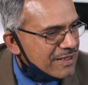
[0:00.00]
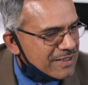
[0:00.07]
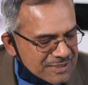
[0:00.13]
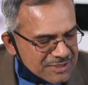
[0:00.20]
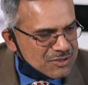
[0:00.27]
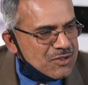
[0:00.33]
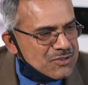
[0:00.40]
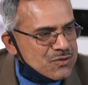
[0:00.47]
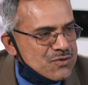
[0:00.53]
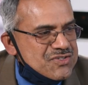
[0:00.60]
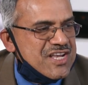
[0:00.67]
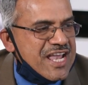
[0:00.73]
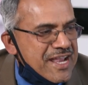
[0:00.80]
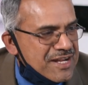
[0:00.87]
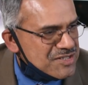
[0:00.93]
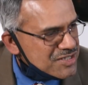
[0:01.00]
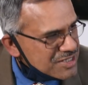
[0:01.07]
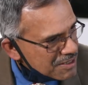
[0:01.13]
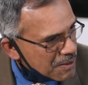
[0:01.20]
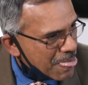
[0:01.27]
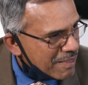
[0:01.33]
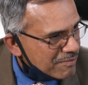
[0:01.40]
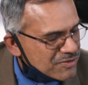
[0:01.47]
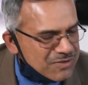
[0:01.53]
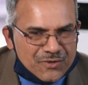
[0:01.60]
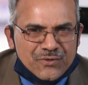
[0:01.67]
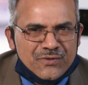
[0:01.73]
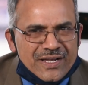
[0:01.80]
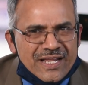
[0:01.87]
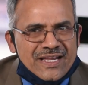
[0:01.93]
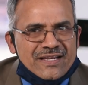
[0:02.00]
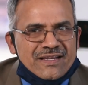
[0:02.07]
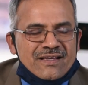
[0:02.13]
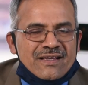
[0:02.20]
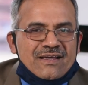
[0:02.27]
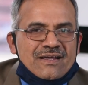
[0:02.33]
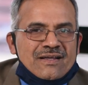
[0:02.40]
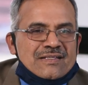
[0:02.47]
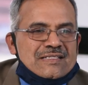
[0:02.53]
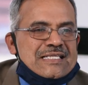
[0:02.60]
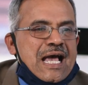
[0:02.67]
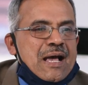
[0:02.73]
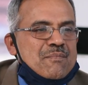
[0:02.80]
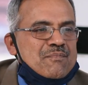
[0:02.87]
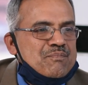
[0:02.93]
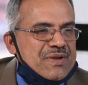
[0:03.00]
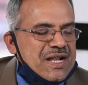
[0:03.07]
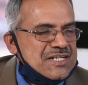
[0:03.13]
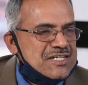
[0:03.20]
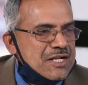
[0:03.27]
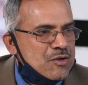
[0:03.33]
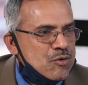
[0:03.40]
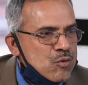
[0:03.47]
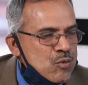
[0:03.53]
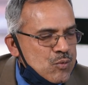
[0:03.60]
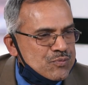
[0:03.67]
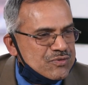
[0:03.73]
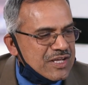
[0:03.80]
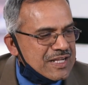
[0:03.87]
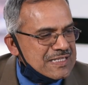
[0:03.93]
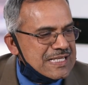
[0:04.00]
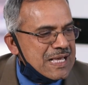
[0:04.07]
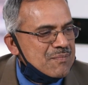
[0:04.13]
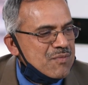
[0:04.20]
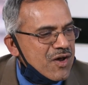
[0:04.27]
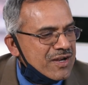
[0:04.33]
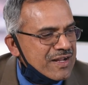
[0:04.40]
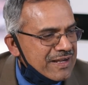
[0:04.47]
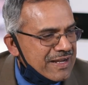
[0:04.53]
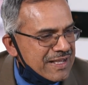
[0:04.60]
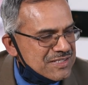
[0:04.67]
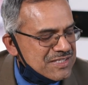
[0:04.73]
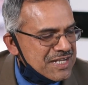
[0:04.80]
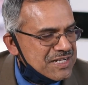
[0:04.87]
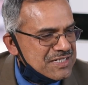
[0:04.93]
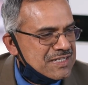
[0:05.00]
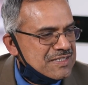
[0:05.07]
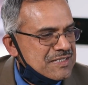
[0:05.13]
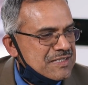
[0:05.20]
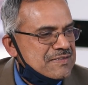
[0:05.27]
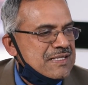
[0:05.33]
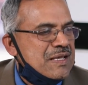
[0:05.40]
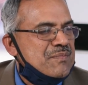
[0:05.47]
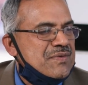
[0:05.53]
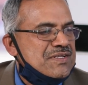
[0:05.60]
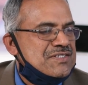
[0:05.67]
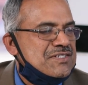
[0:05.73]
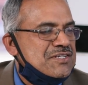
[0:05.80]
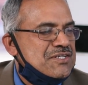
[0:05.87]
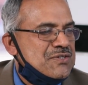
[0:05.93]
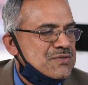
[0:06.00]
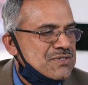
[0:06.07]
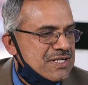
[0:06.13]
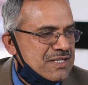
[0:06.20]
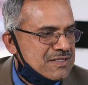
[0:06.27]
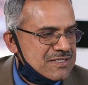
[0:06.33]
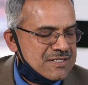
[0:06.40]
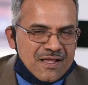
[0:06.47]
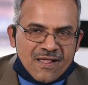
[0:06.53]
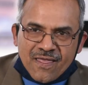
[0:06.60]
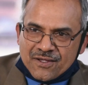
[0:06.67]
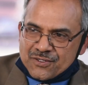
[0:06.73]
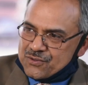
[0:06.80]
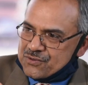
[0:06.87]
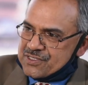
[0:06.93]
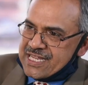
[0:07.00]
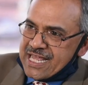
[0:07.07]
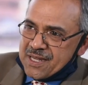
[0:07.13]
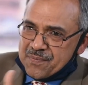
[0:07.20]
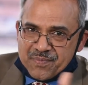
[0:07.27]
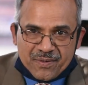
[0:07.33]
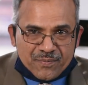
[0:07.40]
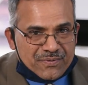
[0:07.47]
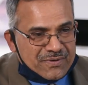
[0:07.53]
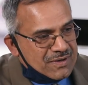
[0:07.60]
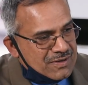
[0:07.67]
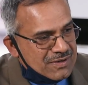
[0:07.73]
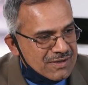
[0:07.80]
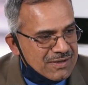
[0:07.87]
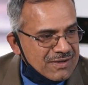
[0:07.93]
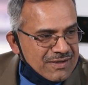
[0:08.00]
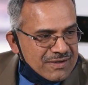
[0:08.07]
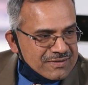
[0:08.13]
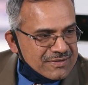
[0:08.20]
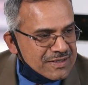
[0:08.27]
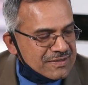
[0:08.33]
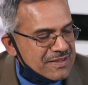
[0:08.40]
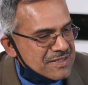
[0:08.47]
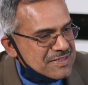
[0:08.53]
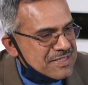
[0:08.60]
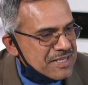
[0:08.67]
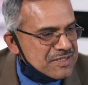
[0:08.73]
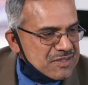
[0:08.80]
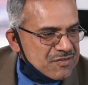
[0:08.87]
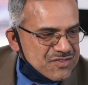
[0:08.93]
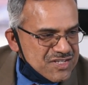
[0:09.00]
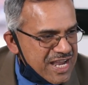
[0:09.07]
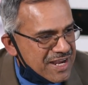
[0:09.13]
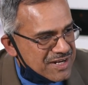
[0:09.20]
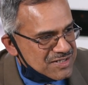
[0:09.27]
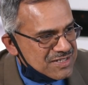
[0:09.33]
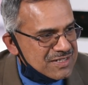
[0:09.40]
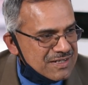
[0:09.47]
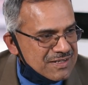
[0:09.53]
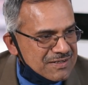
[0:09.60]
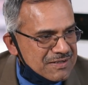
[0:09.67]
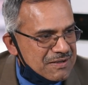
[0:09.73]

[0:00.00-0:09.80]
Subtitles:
It has also changed. So you need some pressure groups or some organizations and some institutions to tell people that these things have changed.